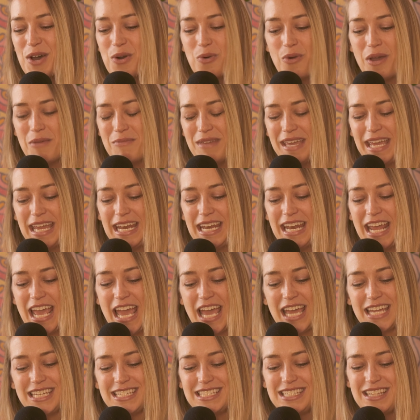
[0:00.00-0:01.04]
women
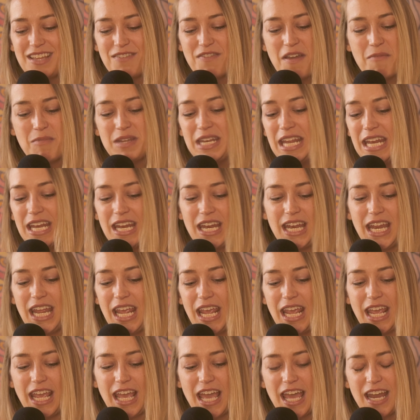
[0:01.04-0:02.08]
and the
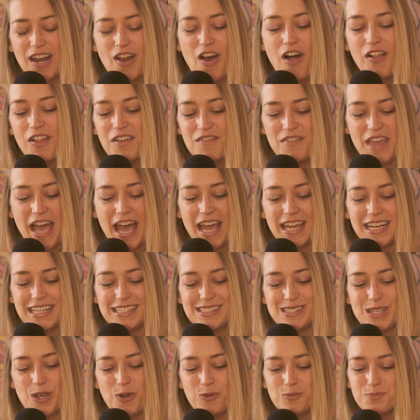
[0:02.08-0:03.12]
femininity and all of that.
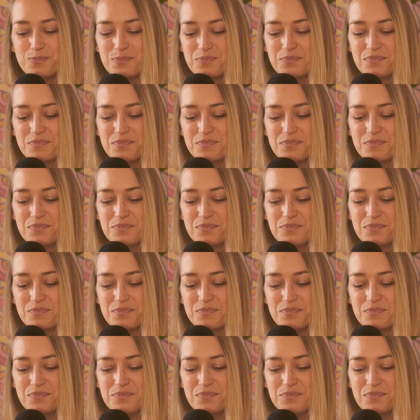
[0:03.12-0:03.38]
And so